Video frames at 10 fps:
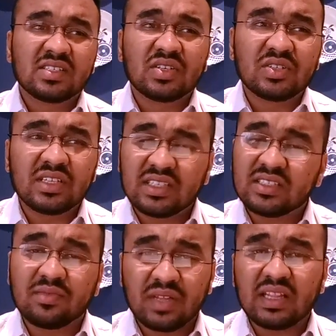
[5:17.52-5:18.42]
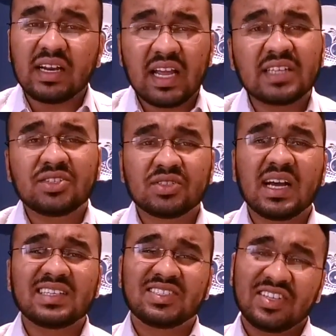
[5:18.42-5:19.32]
So this is something that ASUS
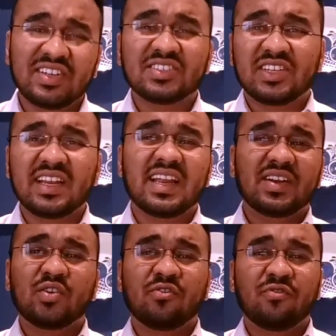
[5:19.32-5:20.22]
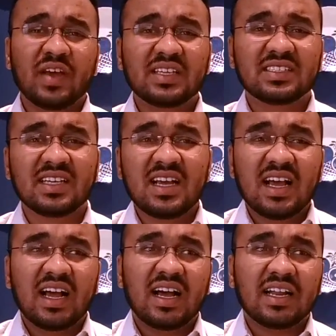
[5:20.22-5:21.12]
guys seriously need to fix.
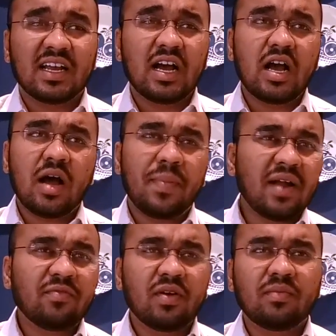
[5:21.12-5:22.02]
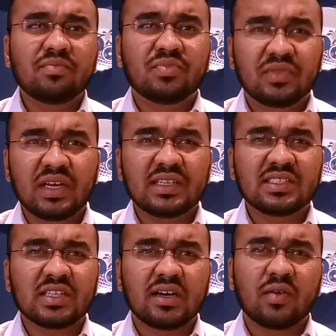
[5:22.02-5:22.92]
And apart from
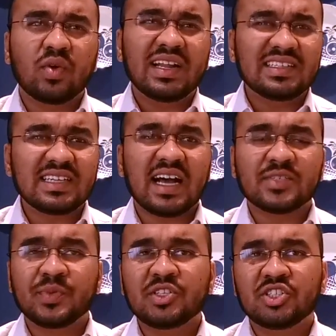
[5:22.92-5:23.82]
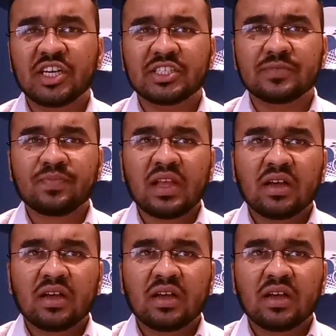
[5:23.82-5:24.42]
this, what else has been changed?